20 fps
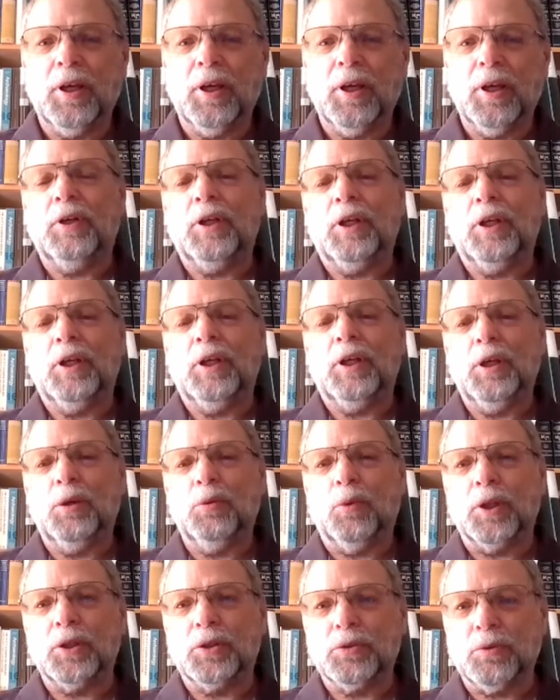even he
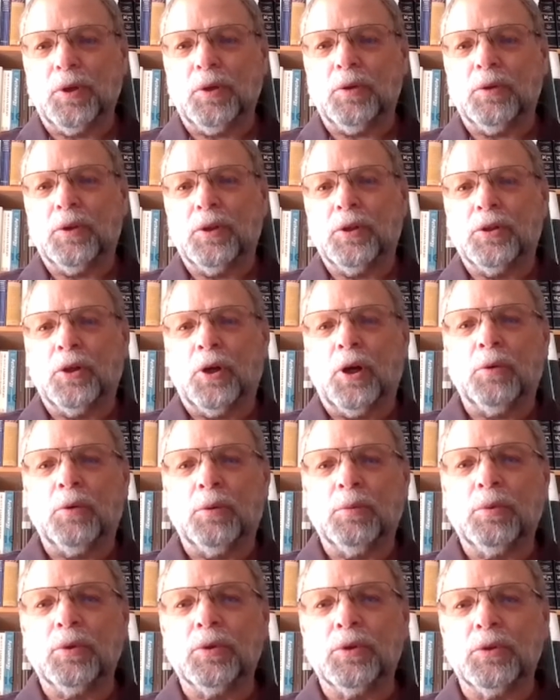once wrote that
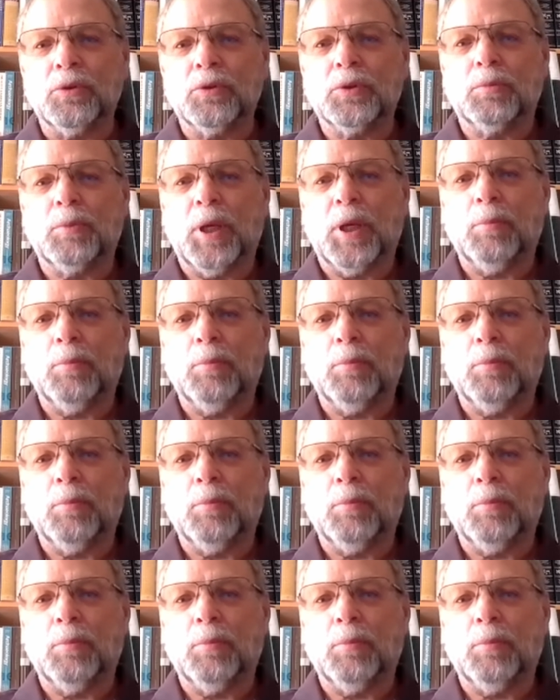Darwin produced